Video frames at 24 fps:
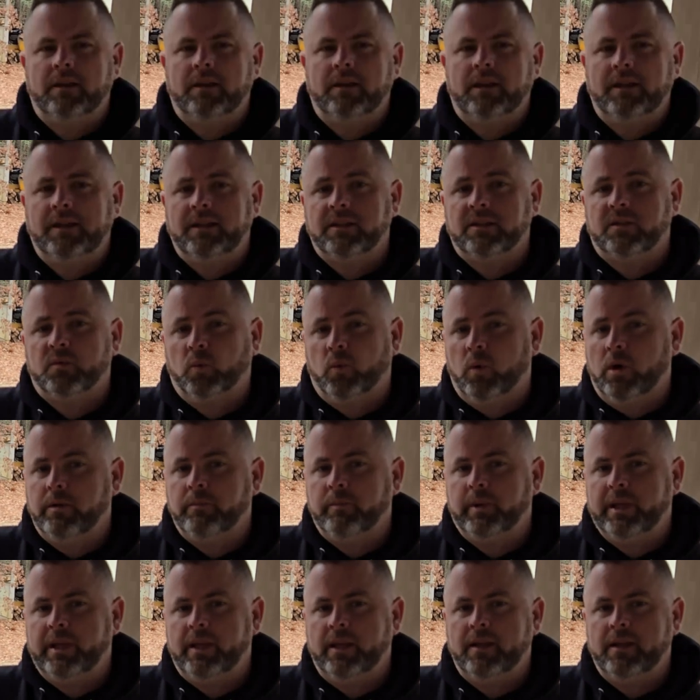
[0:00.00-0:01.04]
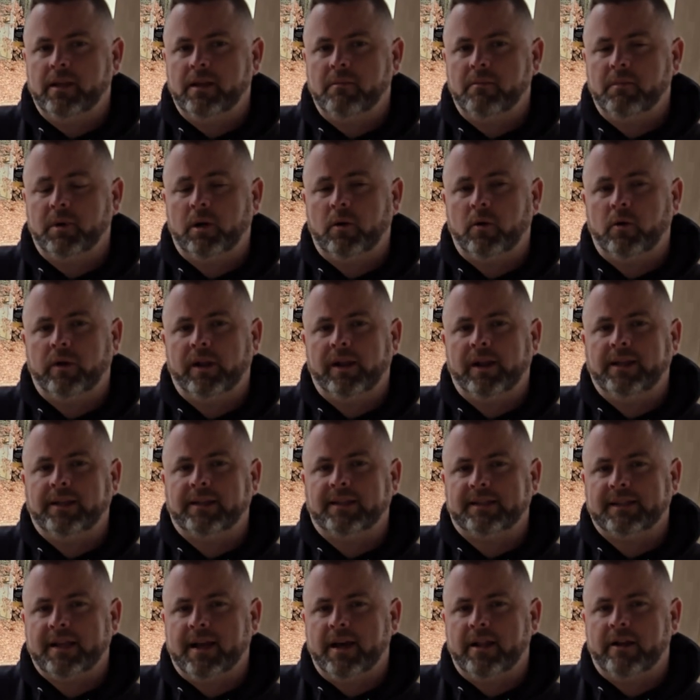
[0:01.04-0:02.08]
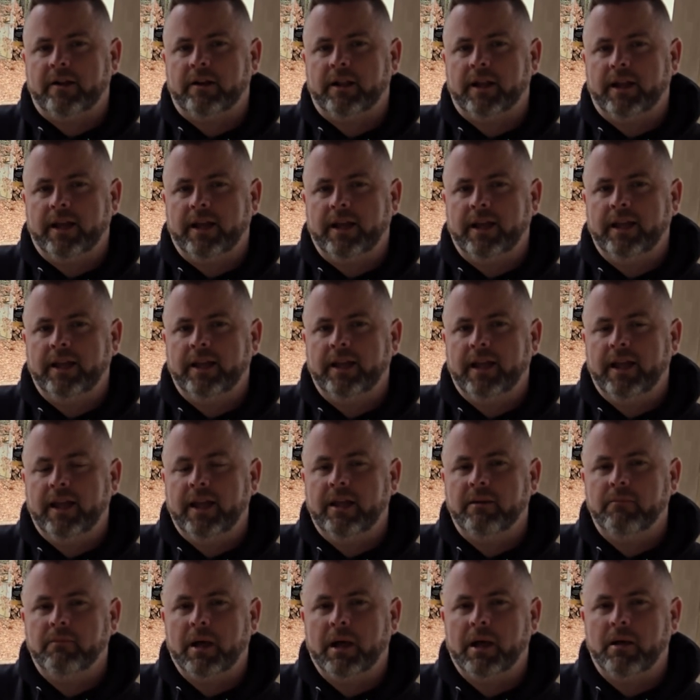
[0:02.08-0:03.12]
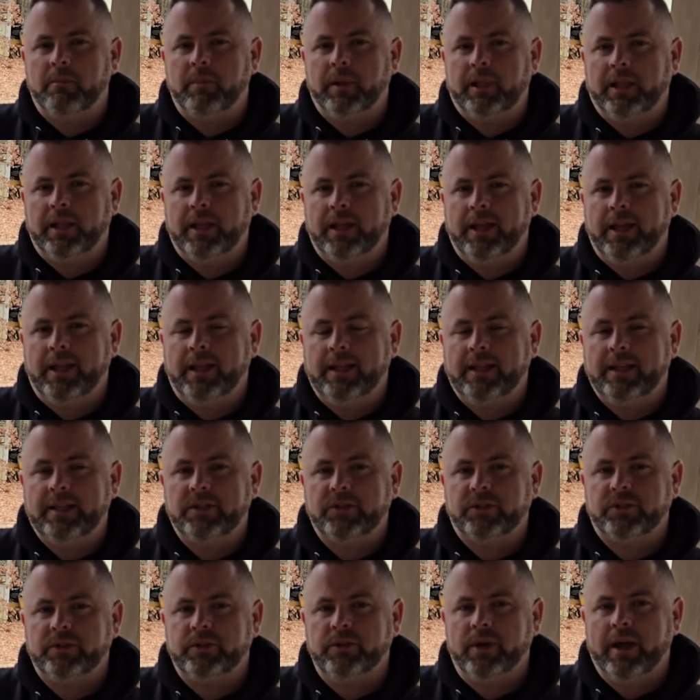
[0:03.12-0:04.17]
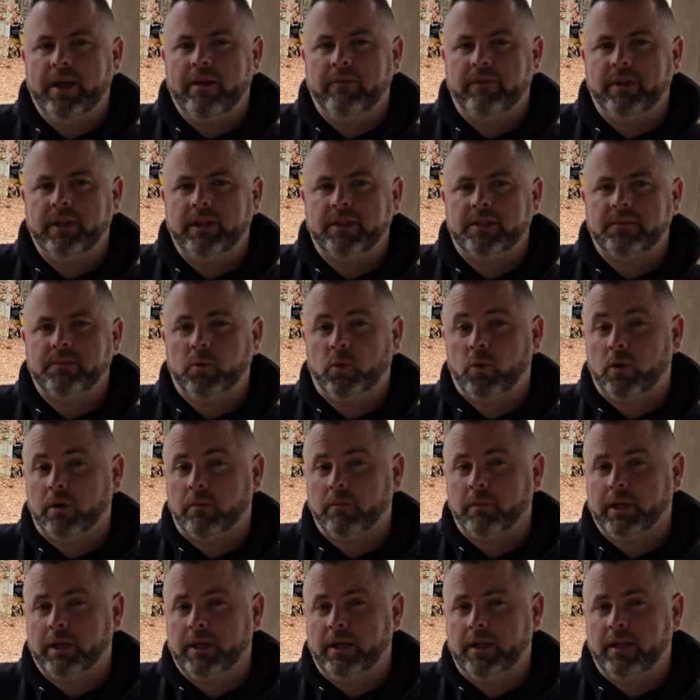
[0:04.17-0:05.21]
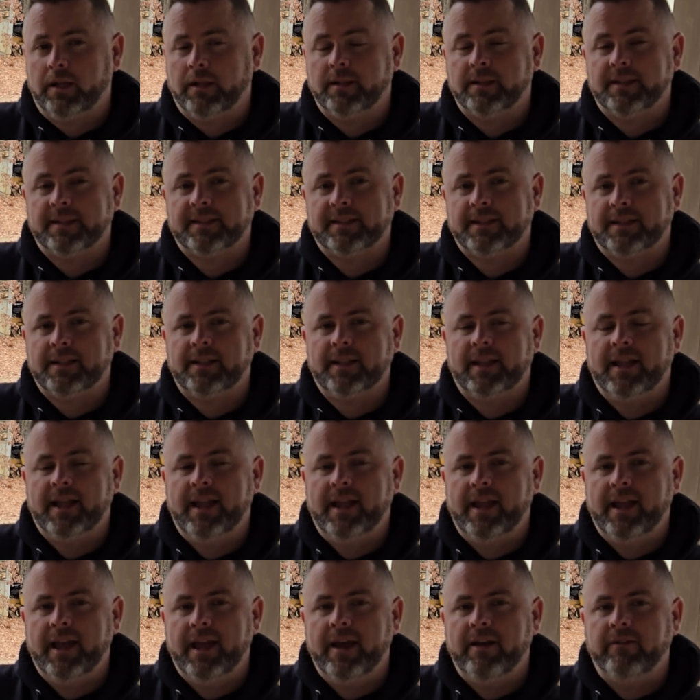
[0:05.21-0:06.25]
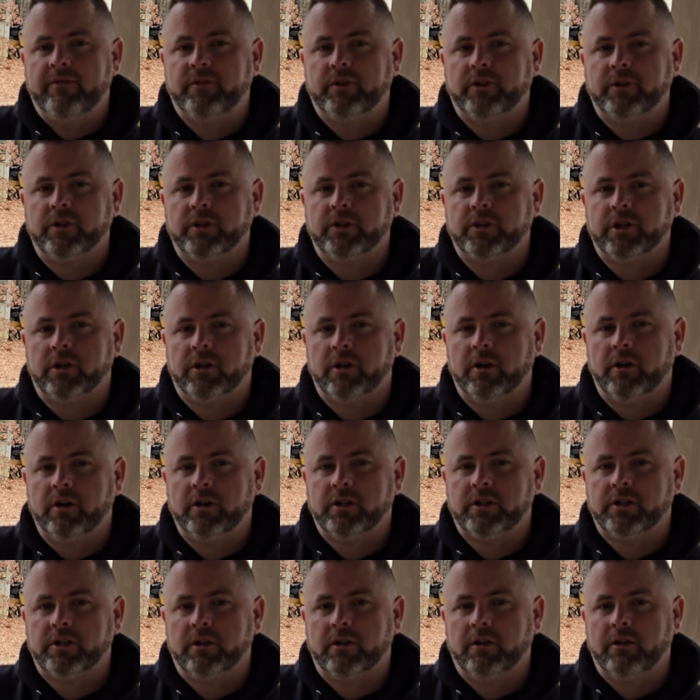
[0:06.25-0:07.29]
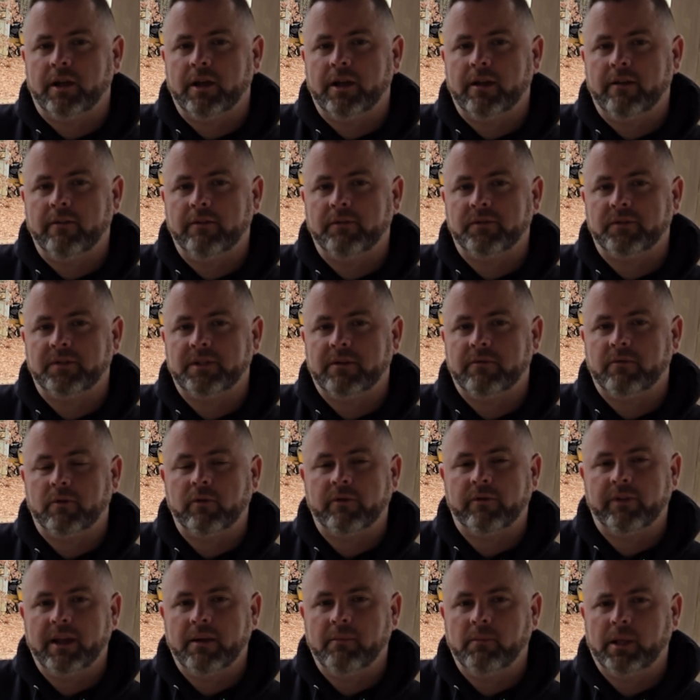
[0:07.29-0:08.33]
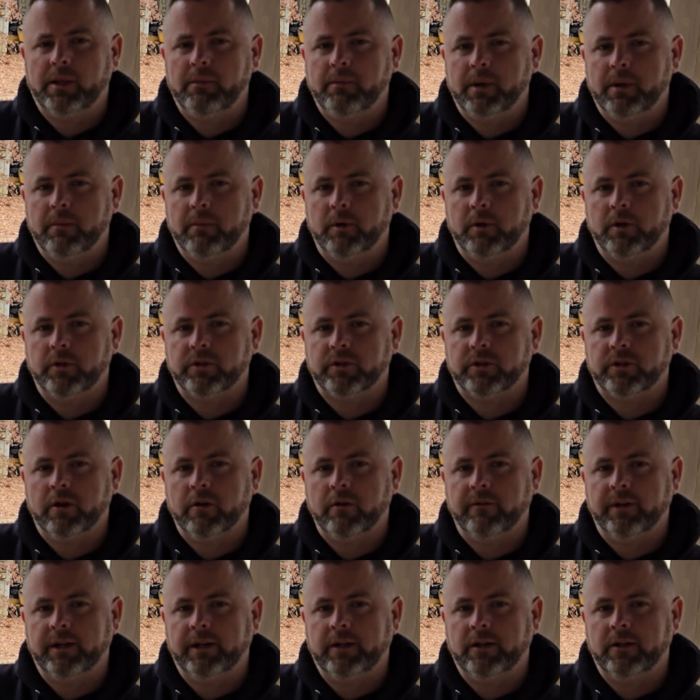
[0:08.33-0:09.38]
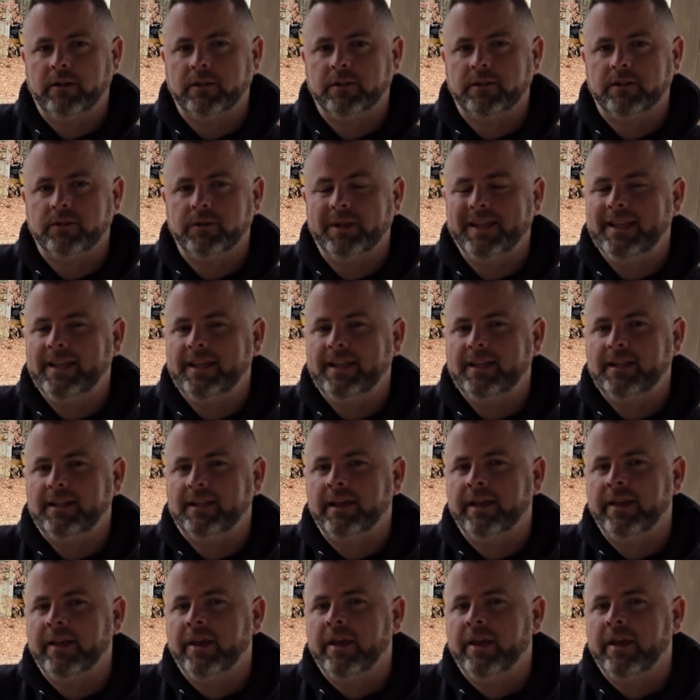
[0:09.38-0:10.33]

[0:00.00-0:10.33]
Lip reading: It is 1 p.m. on a Saturday, and my plan is to have this pork butt Sunday after church. I'll have several family members over here to eat.